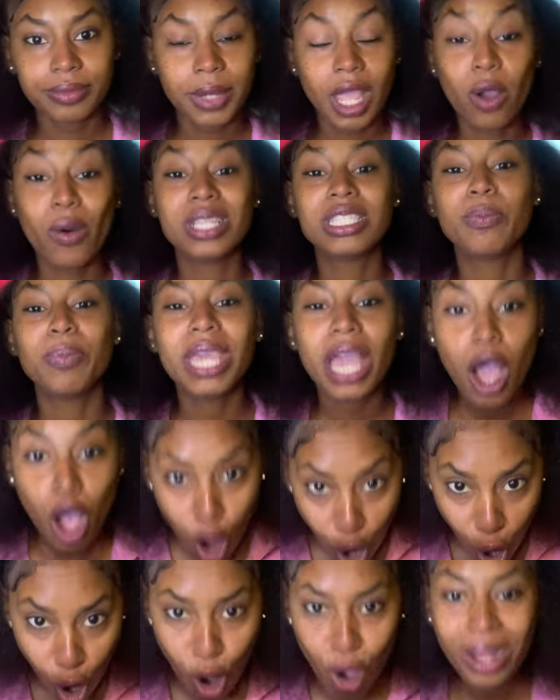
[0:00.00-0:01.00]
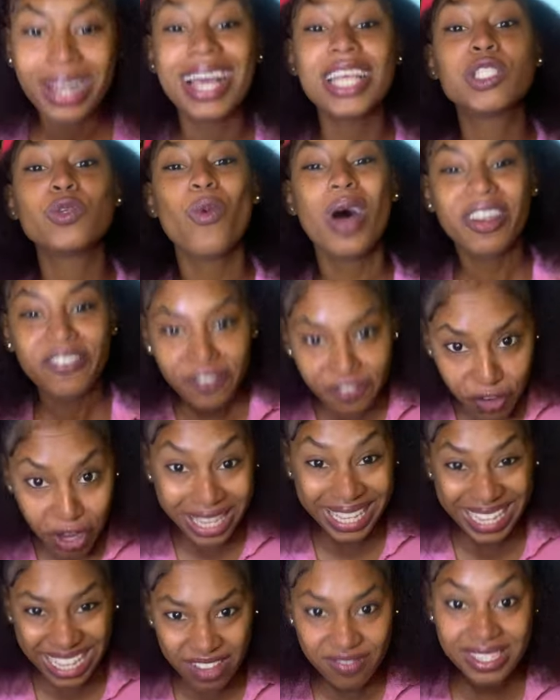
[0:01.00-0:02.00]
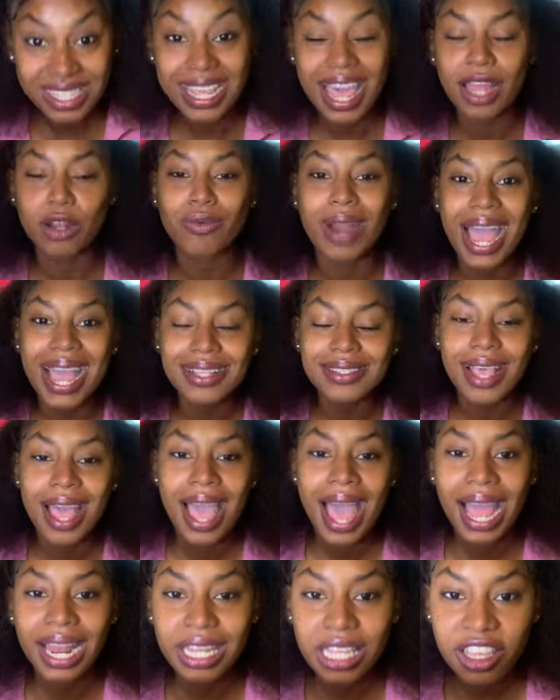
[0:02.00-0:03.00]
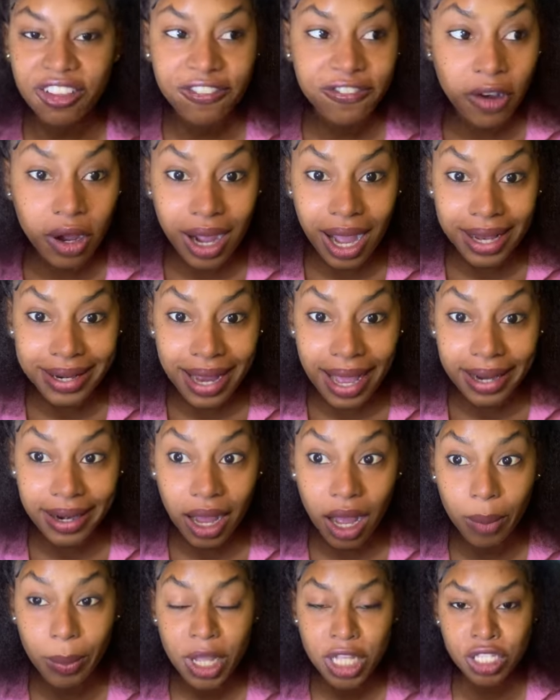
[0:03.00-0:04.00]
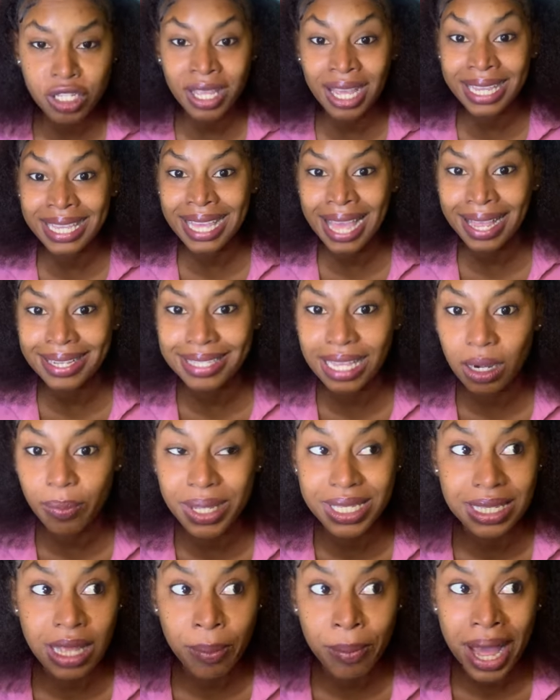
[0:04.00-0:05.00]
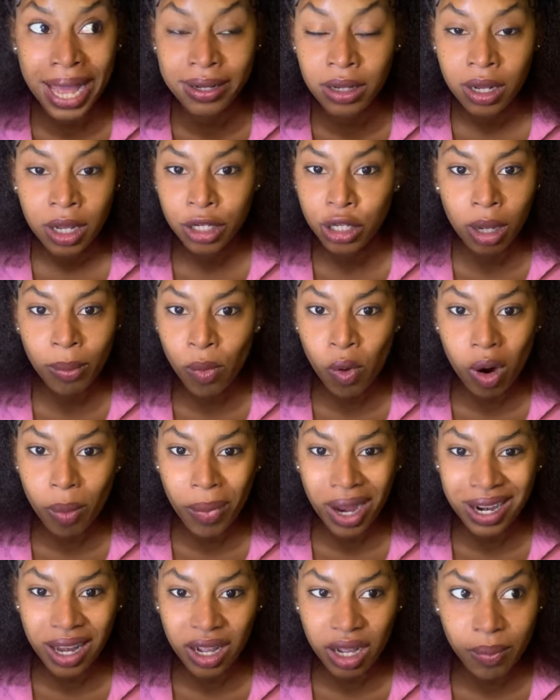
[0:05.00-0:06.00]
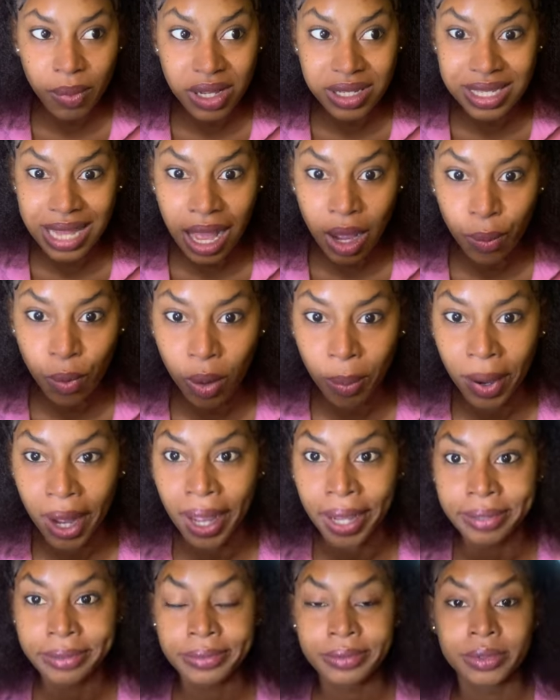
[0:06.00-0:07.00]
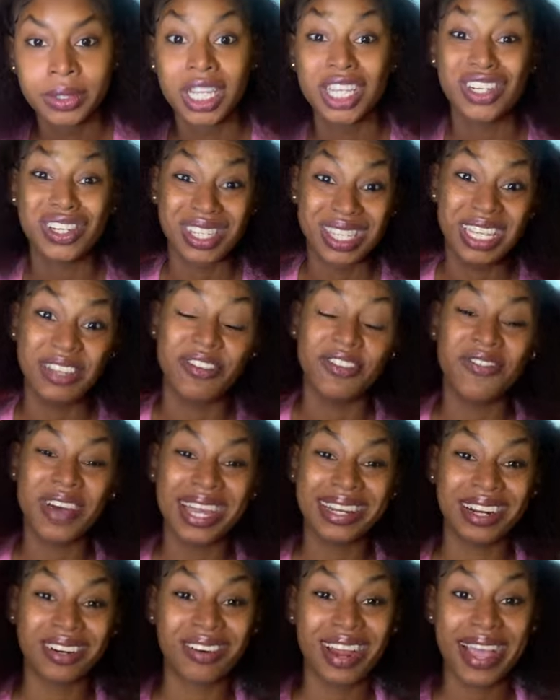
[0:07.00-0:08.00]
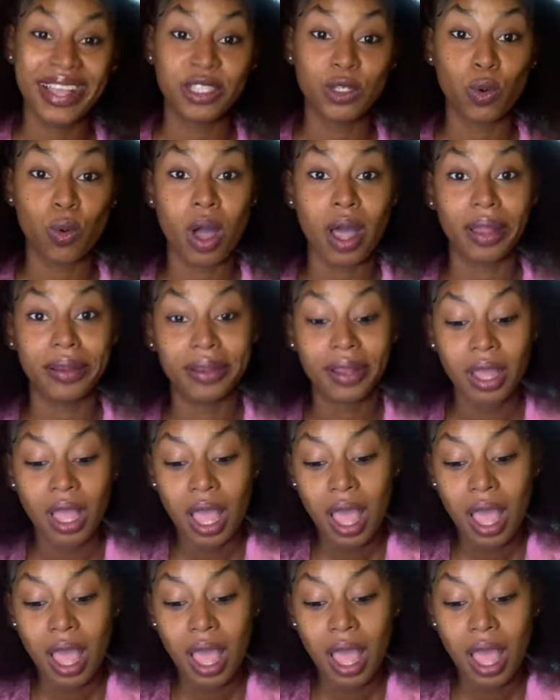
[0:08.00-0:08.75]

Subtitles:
I want to be a whore. That's what the fuck Eve said, right? And Eve fucked on Adam. So you can't tell me, say, man, no more monogamous than woman. You just need to find a right one.